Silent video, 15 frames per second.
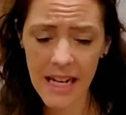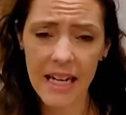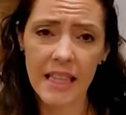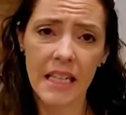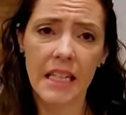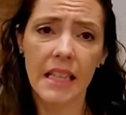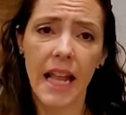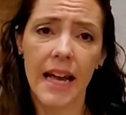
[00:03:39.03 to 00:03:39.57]

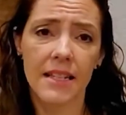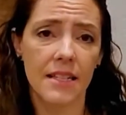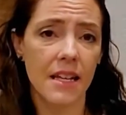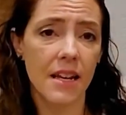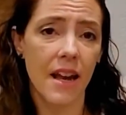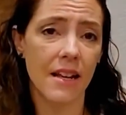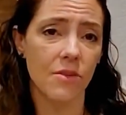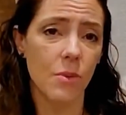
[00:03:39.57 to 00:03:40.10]
And then
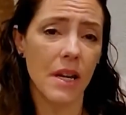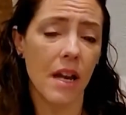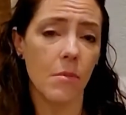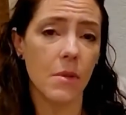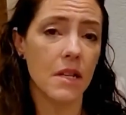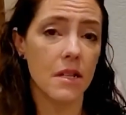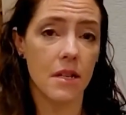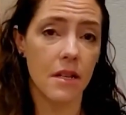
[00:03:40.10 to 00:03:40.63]
lastly, as we
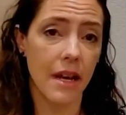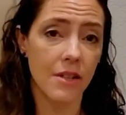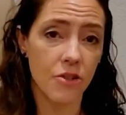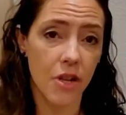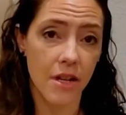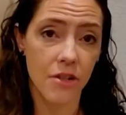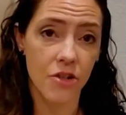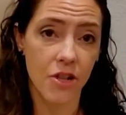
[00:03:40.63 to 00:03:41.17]
come into
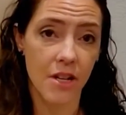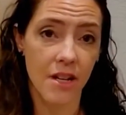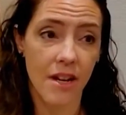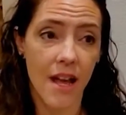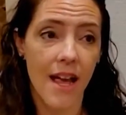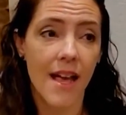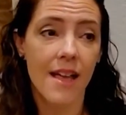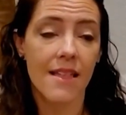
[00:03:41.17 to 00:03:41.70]
digestion,
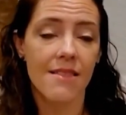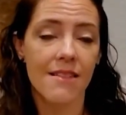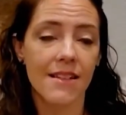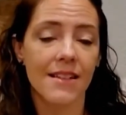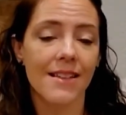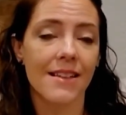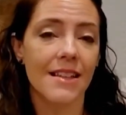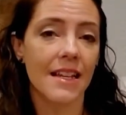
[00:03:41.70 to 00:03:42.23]

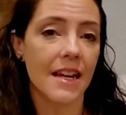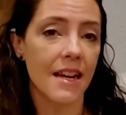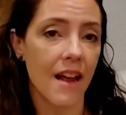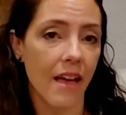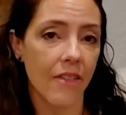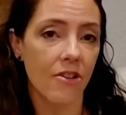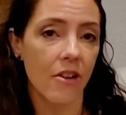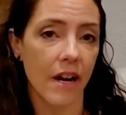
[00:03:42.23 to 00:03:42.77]
this is
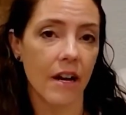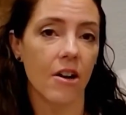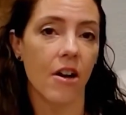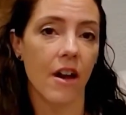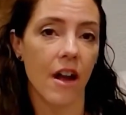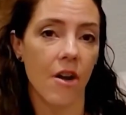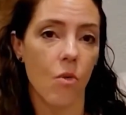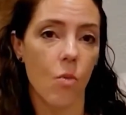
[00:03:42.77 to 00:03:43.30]
another
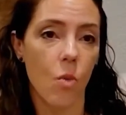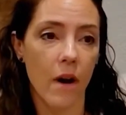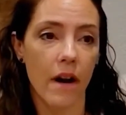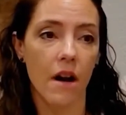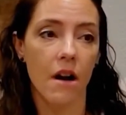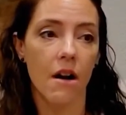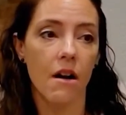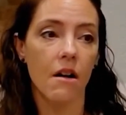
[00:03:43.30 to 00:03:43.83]
area
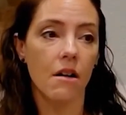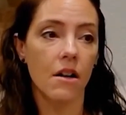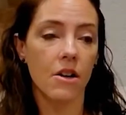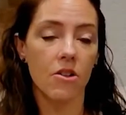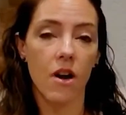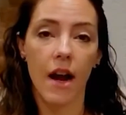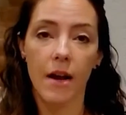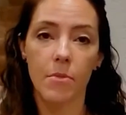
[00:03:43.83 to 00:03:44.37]
where
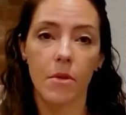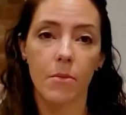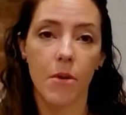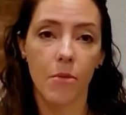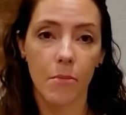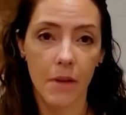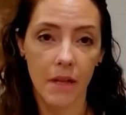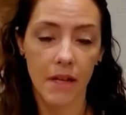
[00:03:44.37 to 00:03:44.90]
your
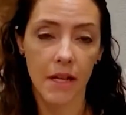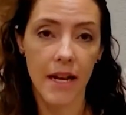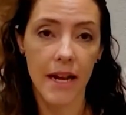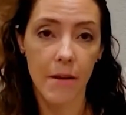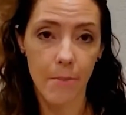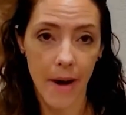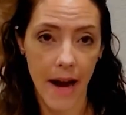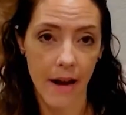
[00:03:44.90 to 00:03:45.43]
hypermobility
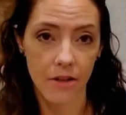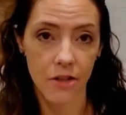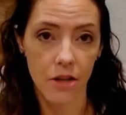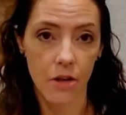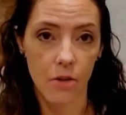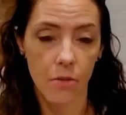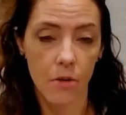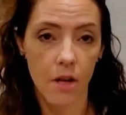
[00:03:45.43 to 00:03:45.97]
impacts
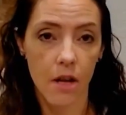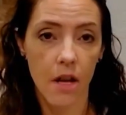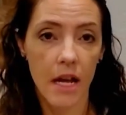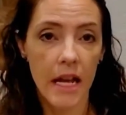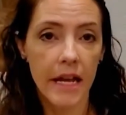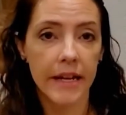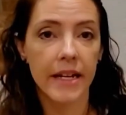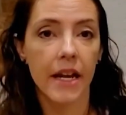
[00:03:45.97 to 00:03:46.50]
you.
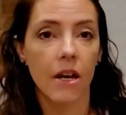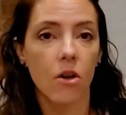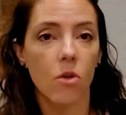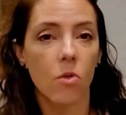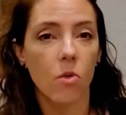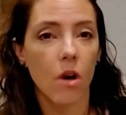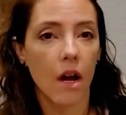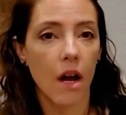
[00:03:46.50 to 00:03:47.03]

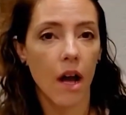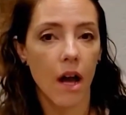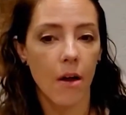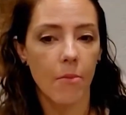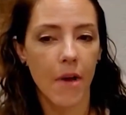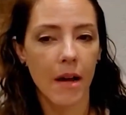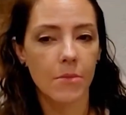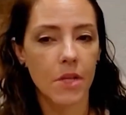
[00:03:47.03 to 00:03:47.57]
Now,
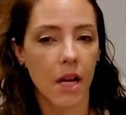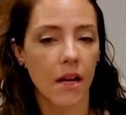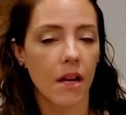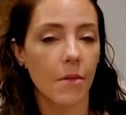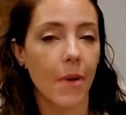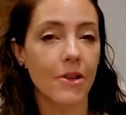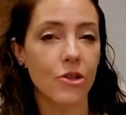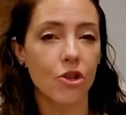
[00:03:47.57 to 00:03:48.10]
I'm
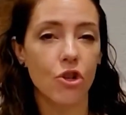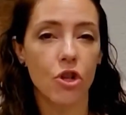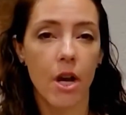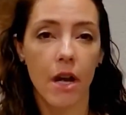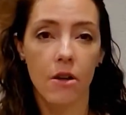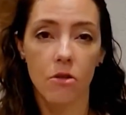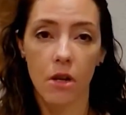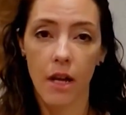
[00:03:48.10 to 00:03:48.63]
talking about
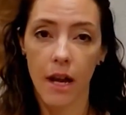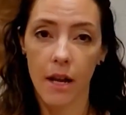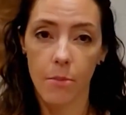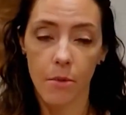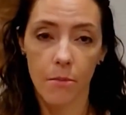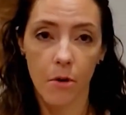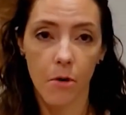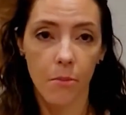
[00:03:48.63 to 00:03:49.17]
general
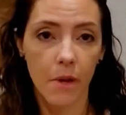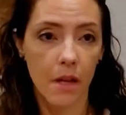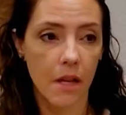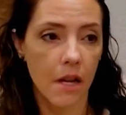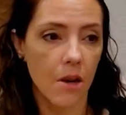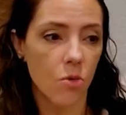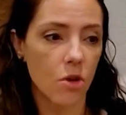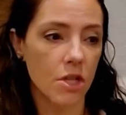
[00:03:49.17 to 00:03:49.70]

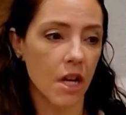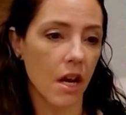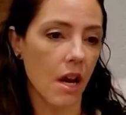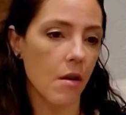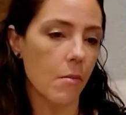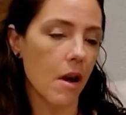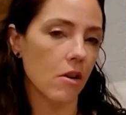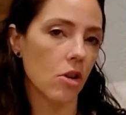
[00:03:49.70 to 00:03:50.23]
hypermobility. We're
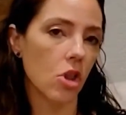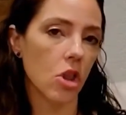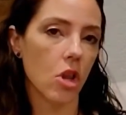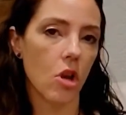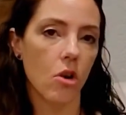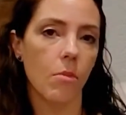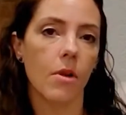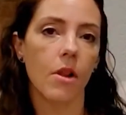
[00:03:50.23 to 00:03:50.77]
talking about
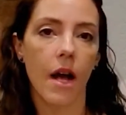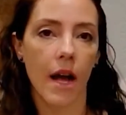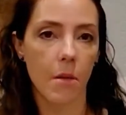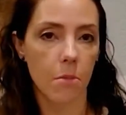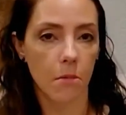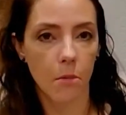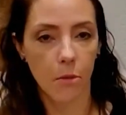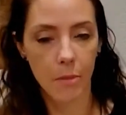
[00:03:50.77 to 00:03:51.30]
global
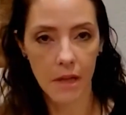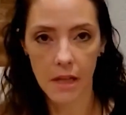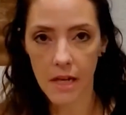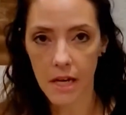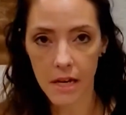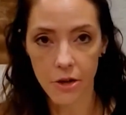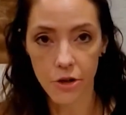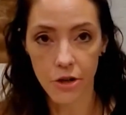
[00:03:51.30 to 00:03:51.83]

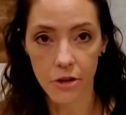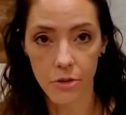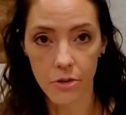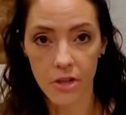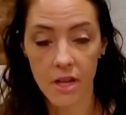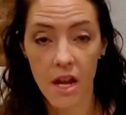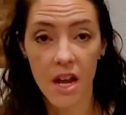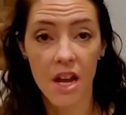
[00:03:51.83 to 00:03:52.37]
hypermobility
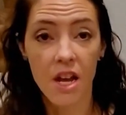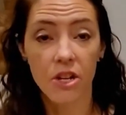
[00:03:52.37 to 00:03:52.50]
issues.